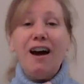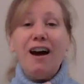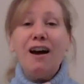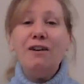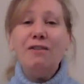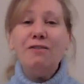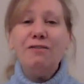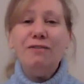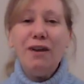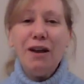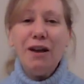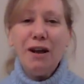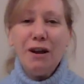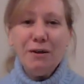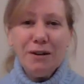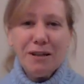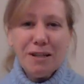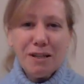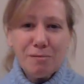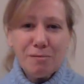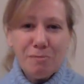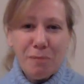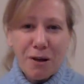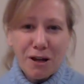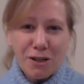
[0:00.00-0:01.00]
a very
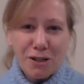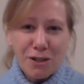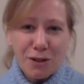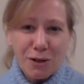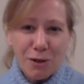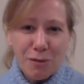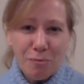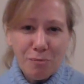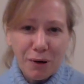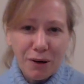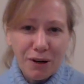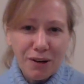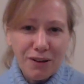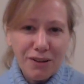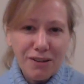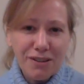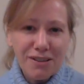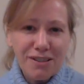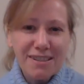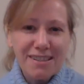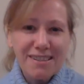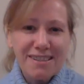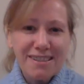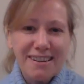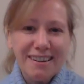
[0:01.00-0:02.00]
special
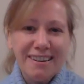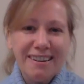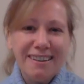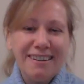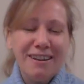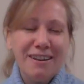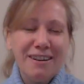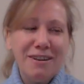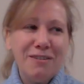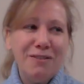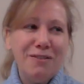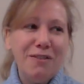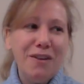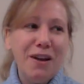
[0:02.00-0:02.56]
person,